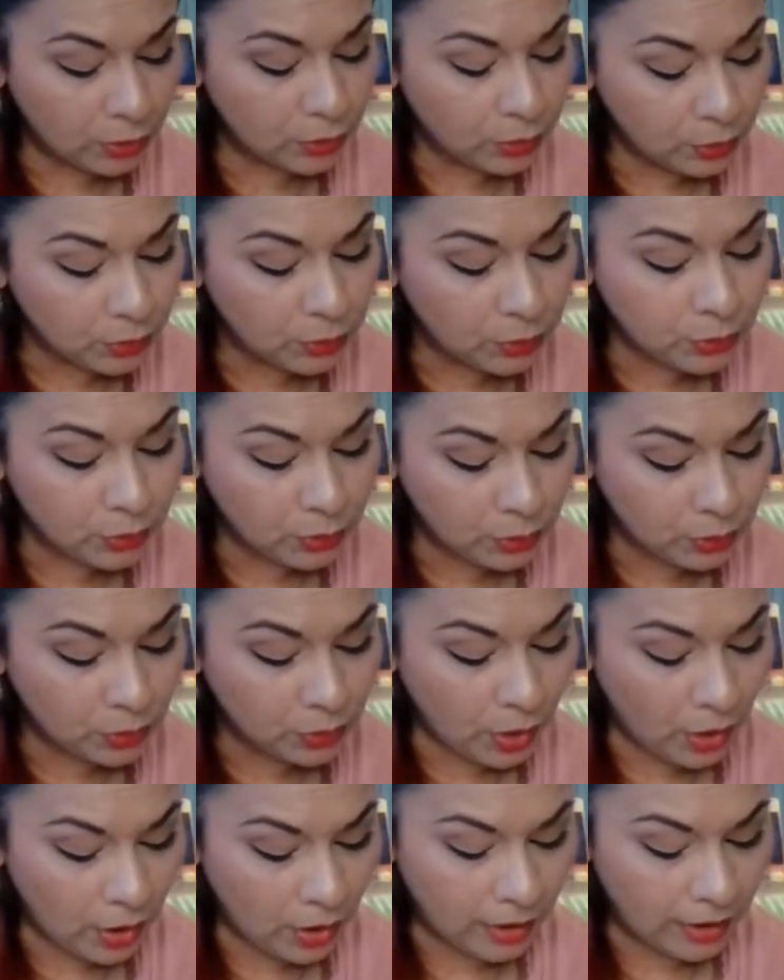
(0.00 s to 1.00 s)
who you
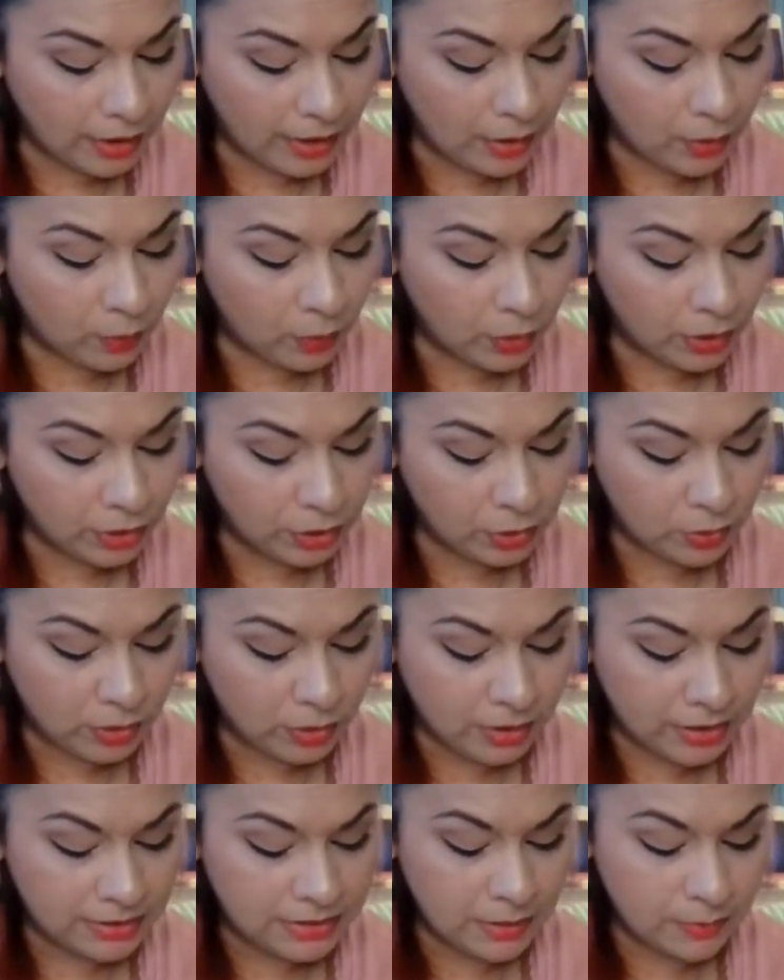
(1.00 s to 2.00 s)
are and what you
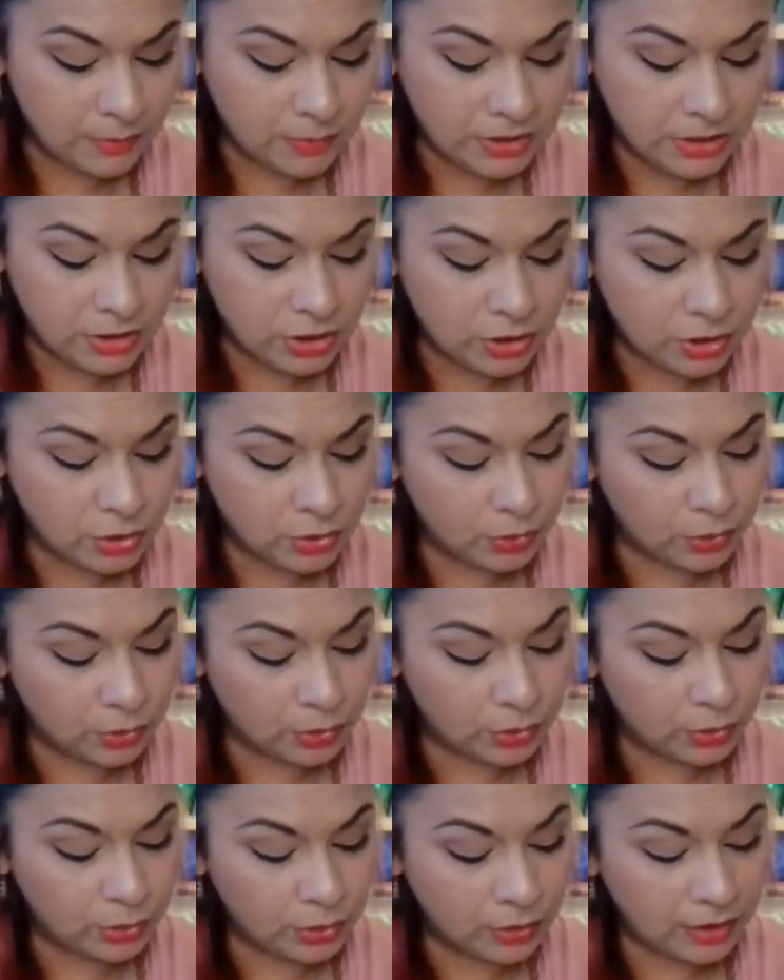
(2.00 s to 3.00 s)
are attempting to do
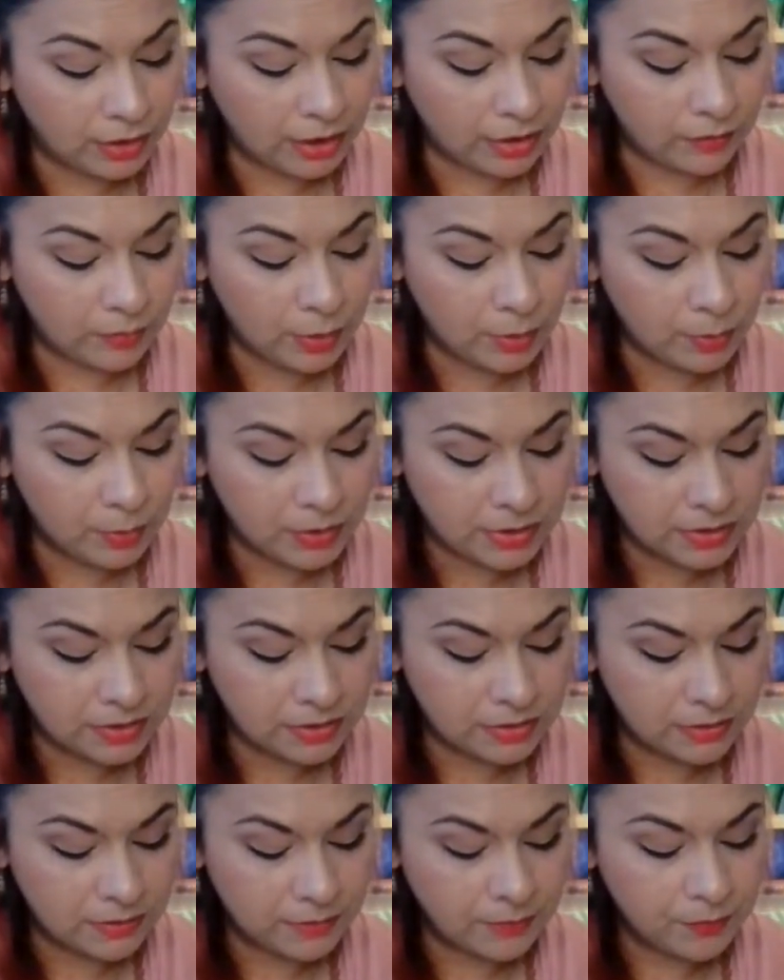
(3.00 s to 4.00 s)
through your life purpose.
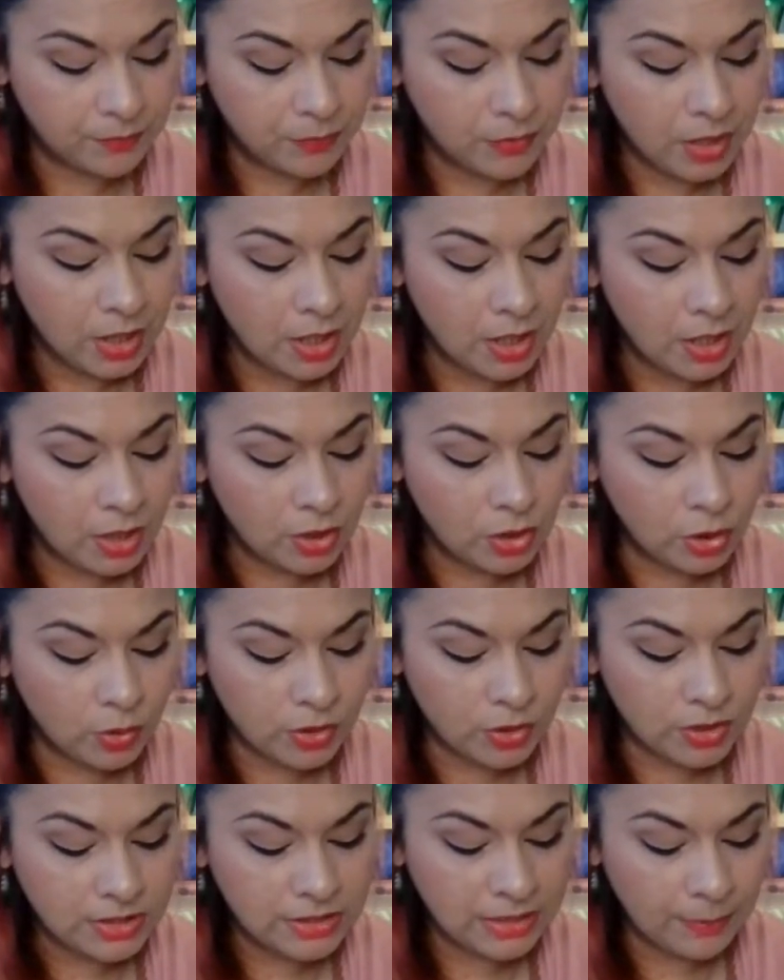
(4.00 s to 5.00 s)
You
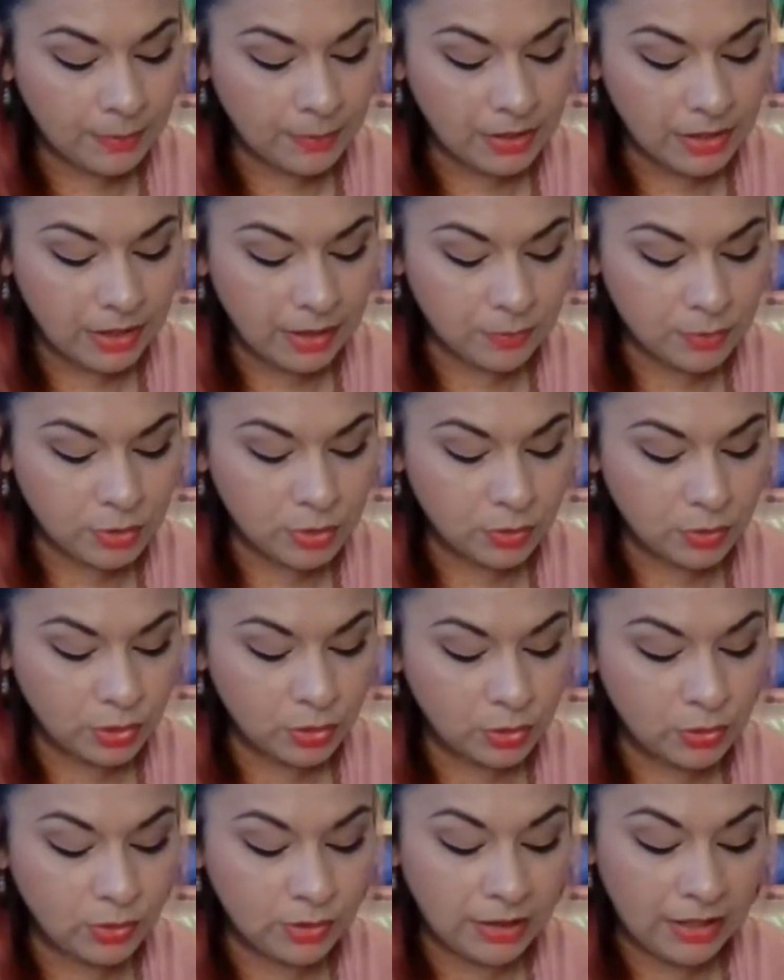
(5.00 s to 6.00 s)
are stepping up to a
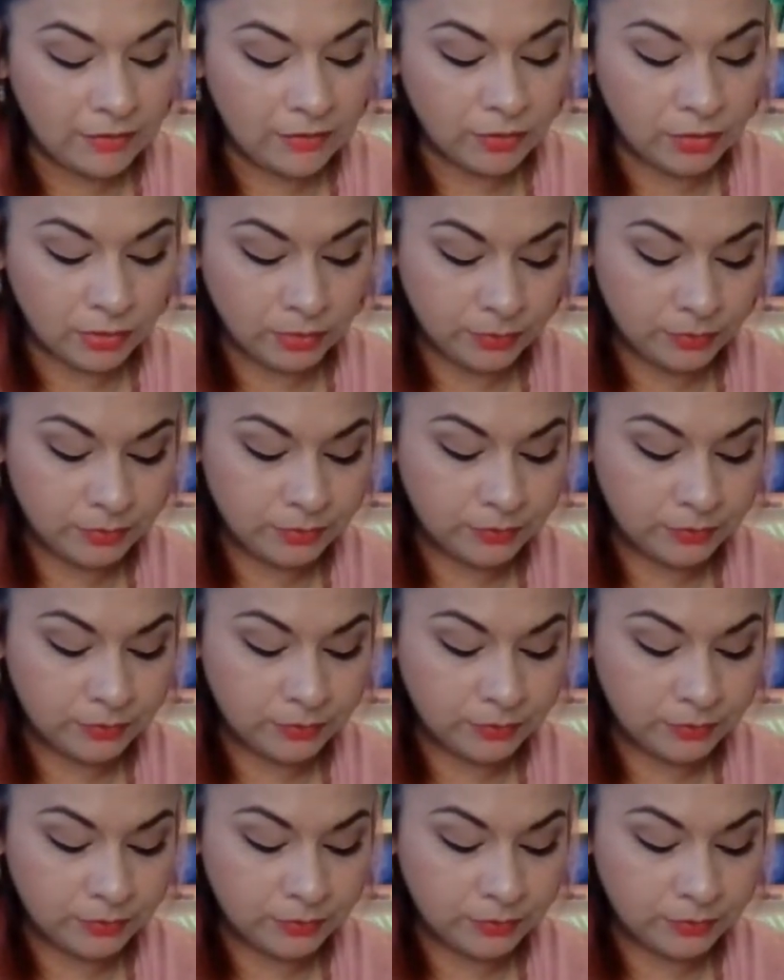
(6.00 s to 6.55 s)
new level.